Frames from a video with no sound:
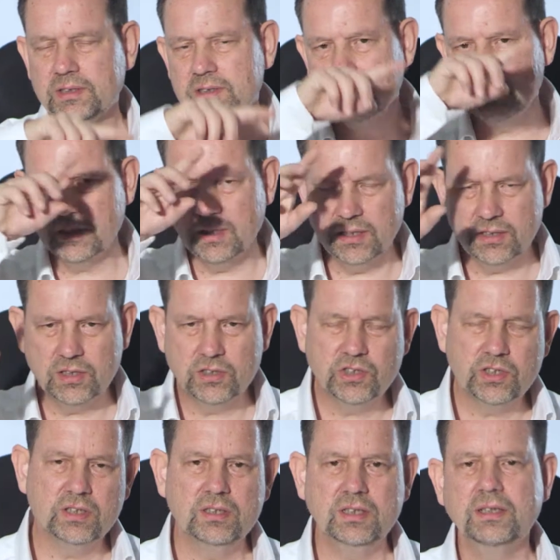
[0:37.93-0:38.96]
It's a
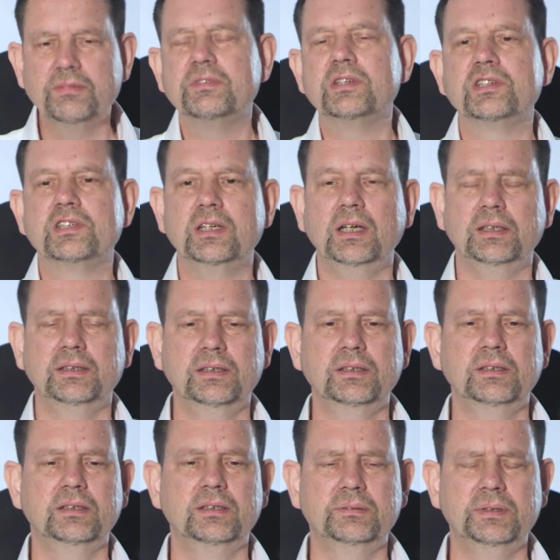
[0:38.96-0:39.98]
journey of the
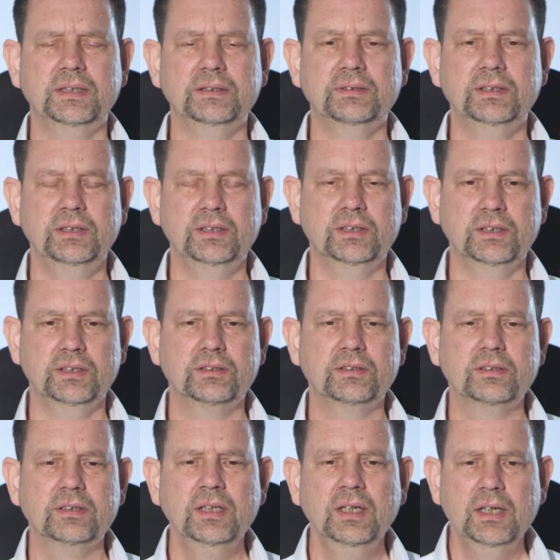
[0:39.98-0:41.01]
sun around the
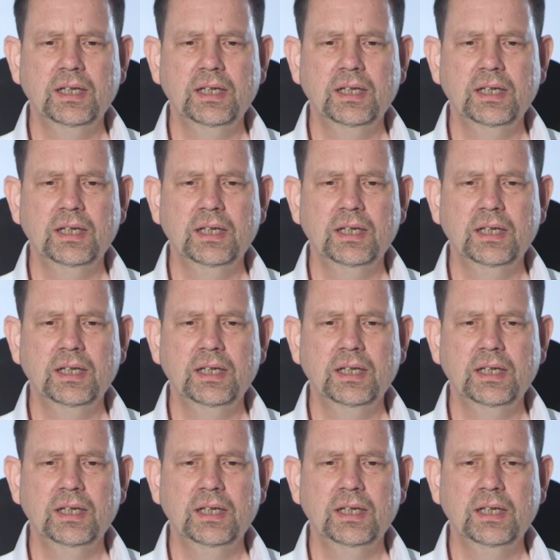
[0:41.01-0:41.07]
earth,